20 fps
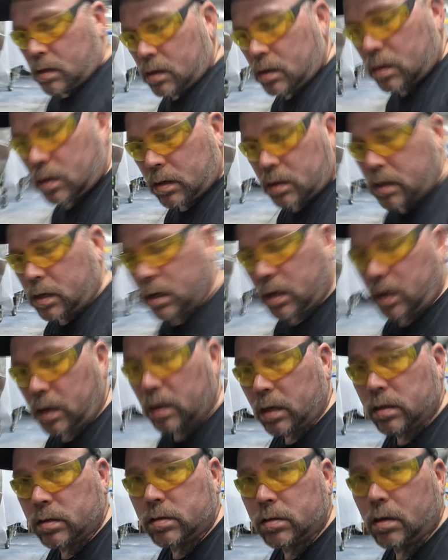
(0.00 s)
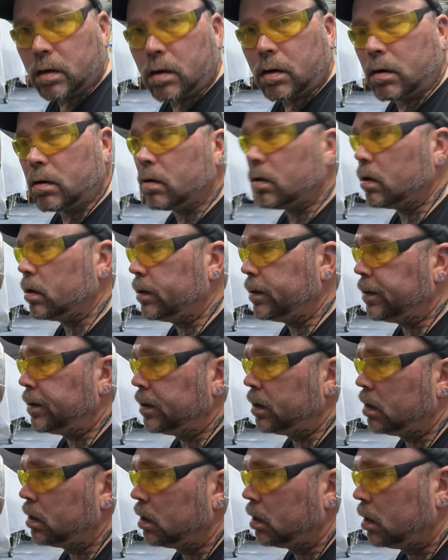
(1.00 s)
Okay, so
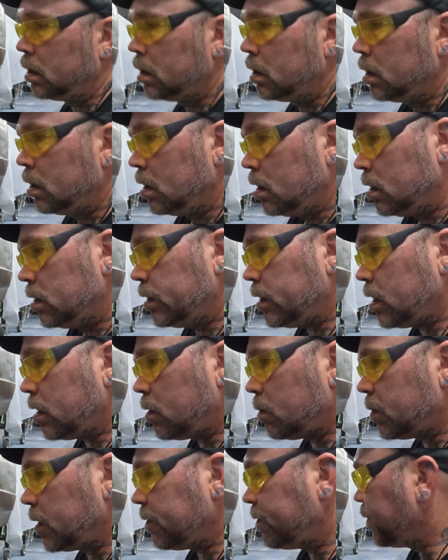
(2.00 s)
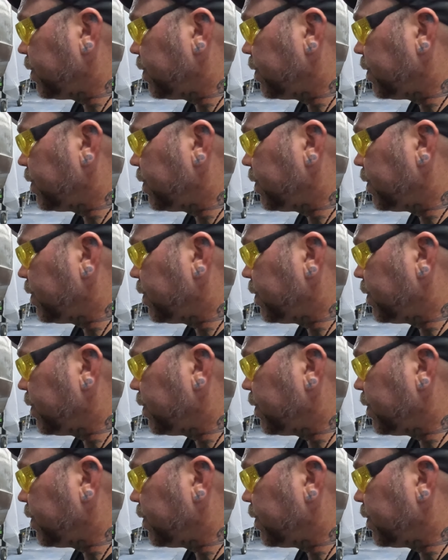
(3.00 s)
now my